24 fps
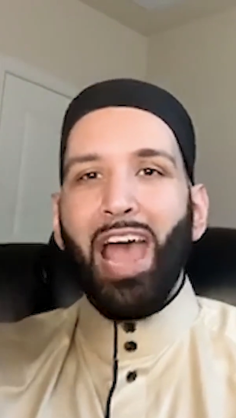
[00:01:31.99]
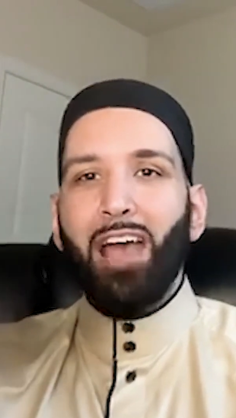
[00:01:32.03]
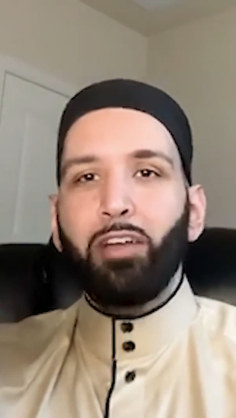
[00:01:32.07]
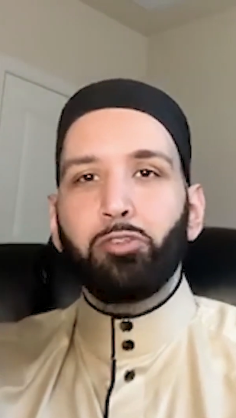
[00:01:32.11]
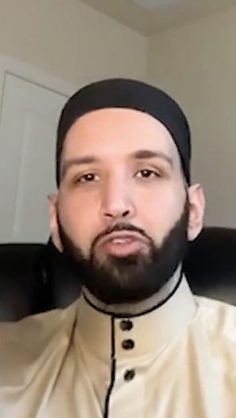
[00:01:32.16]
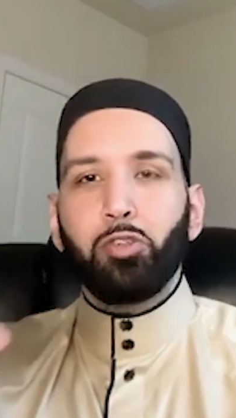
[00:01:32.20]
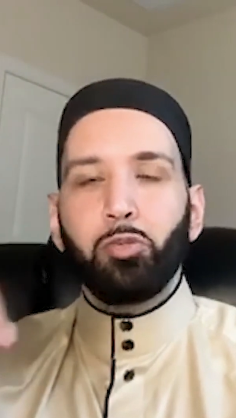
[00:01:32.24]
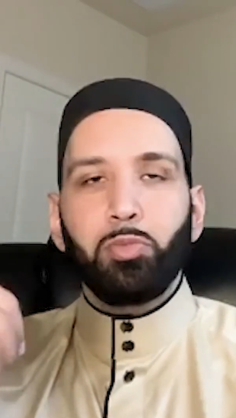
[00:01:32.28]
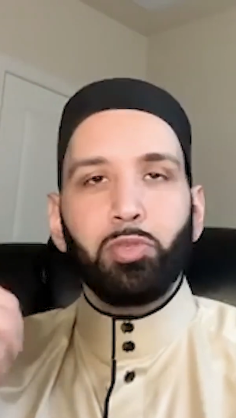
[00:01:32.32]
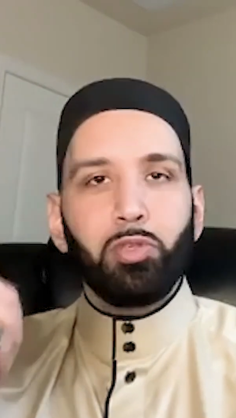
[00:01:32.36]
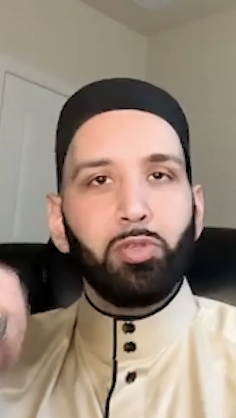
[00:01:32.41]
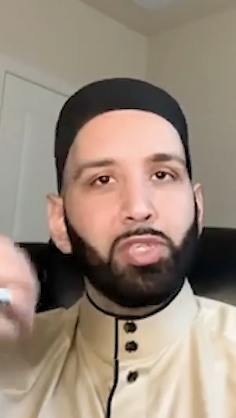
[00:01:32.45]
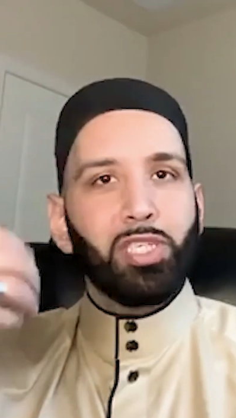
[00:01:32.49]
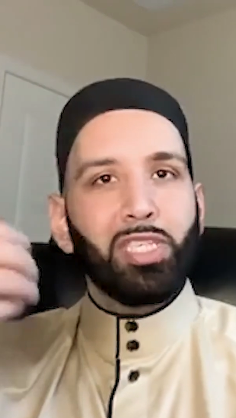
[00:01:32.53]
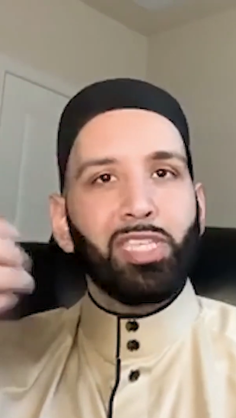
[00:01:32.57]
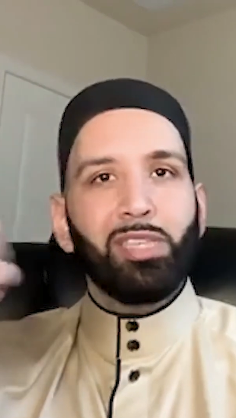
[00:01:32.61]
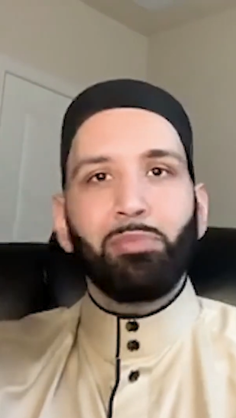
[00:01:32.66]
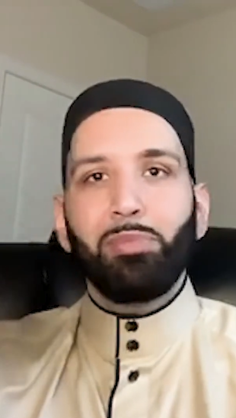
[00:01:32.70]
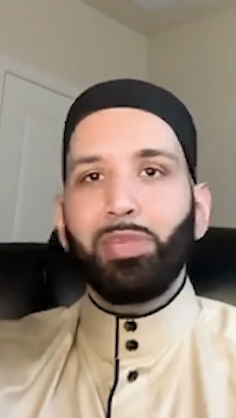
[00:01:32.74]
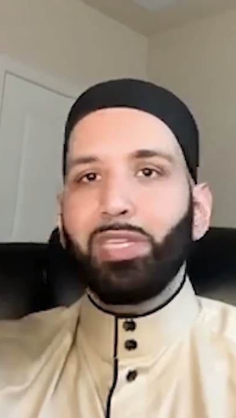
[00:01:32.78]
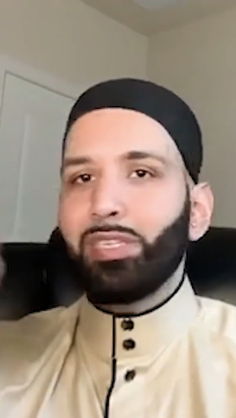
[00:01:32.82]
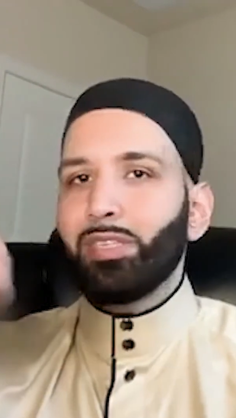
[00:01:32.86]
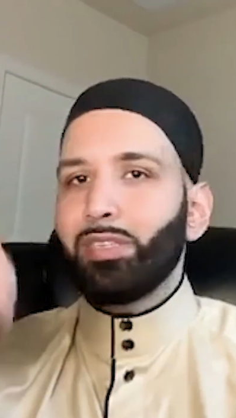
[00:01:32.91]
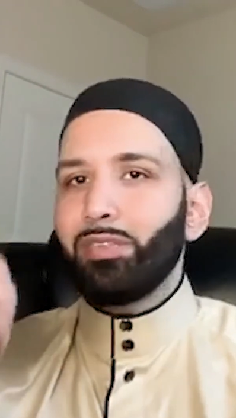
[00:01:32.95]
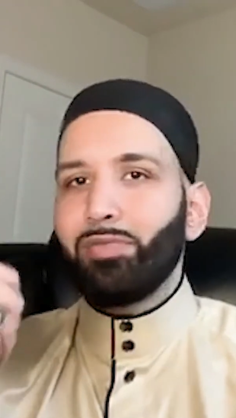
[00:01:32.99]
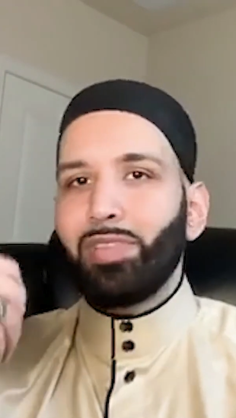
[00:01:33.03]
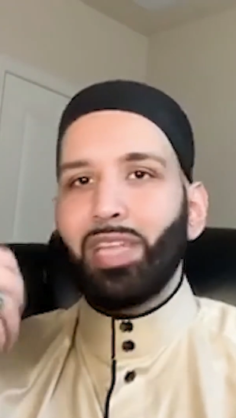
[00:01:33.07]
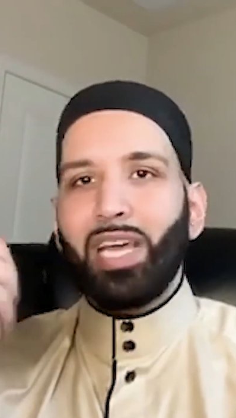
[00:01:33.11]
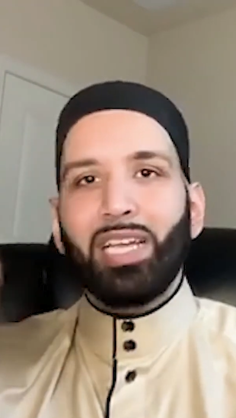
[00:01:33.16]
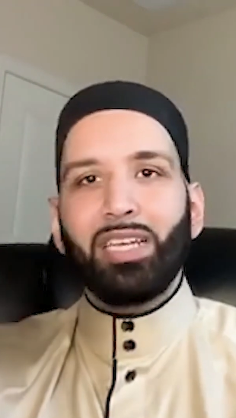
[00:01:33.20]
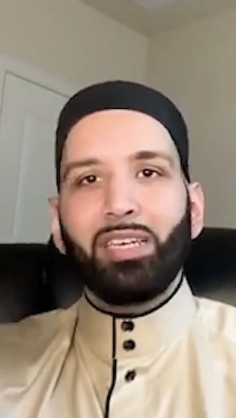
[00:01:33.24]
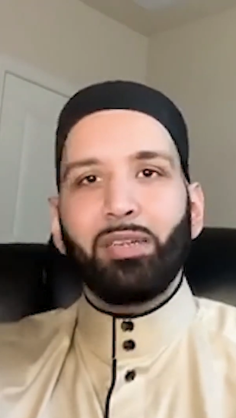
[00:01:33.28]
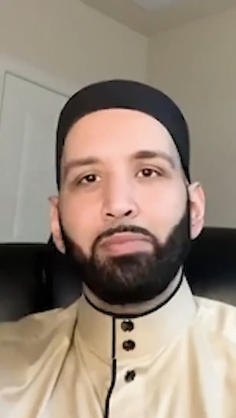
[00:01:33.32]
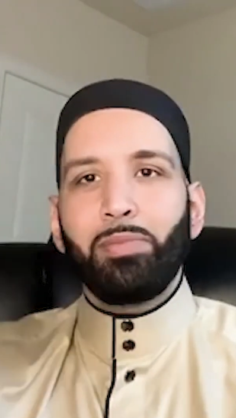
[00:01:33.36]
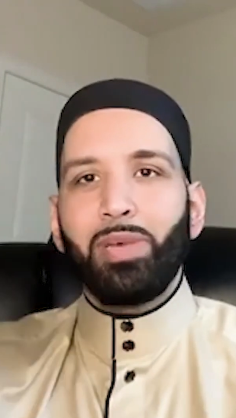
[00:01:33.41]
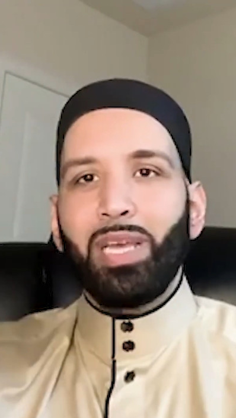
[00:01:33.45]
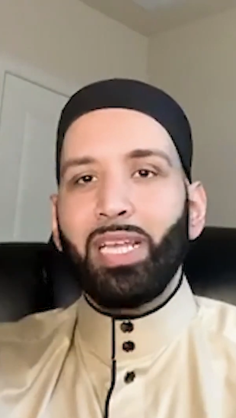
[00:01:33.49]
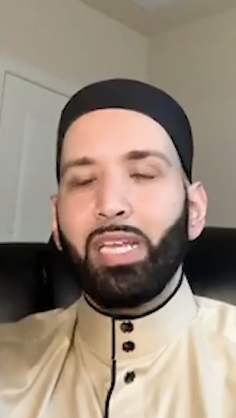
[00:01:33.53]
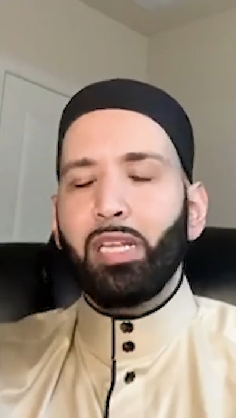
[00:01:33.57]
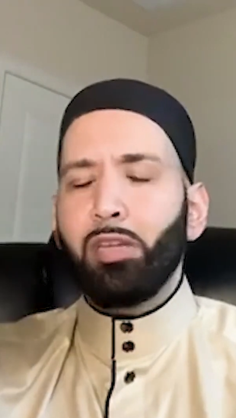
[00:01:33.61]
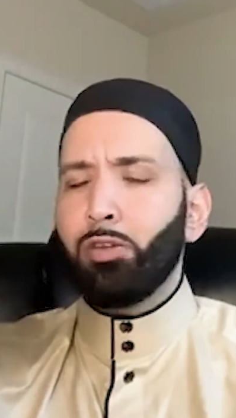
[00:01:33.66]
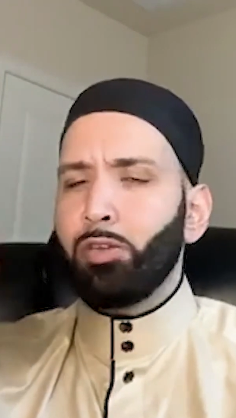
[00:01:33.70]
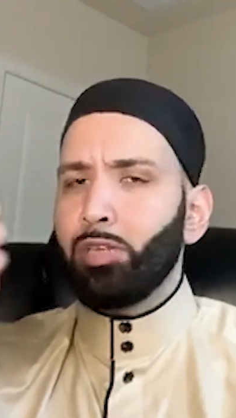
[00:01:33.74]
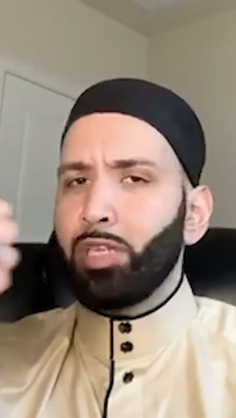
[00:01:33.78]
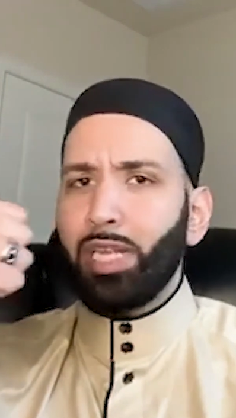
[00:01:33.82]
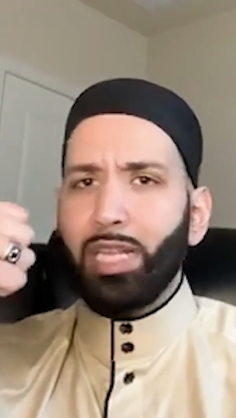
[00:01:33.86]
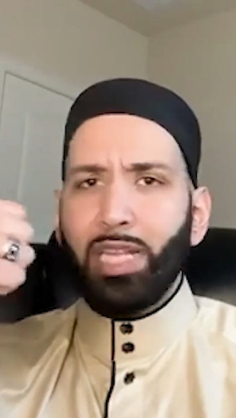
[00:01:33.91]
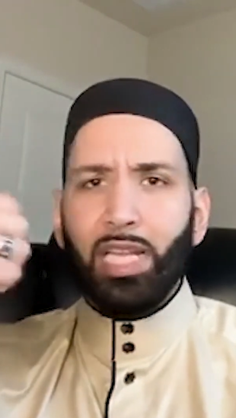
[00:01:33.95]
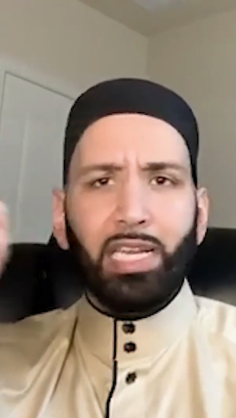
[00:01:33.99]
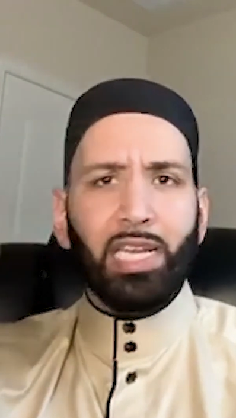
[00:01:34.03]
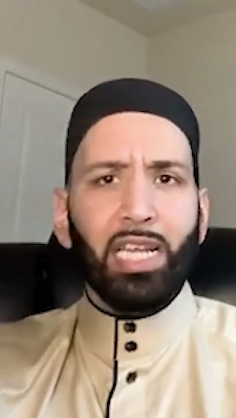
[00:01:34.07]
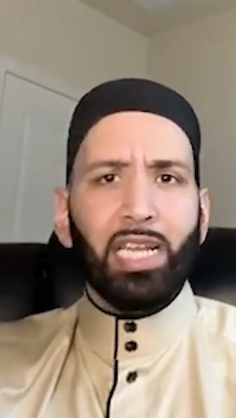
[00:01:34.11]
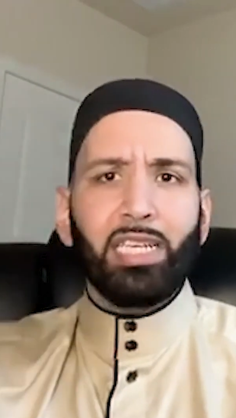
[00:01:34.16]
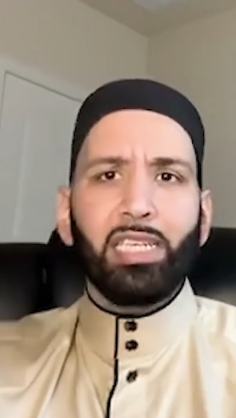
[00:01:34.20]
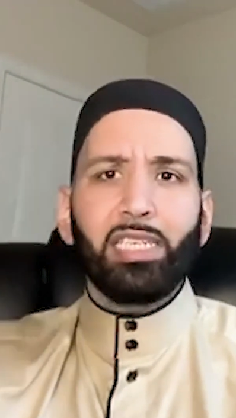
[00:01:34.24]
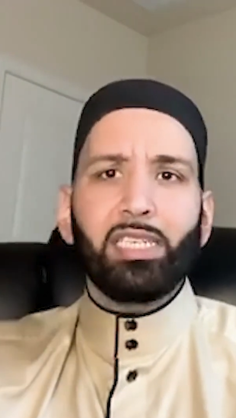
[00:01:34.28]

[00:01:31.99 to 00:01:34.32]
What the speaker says: attributes in the midst of that debate or that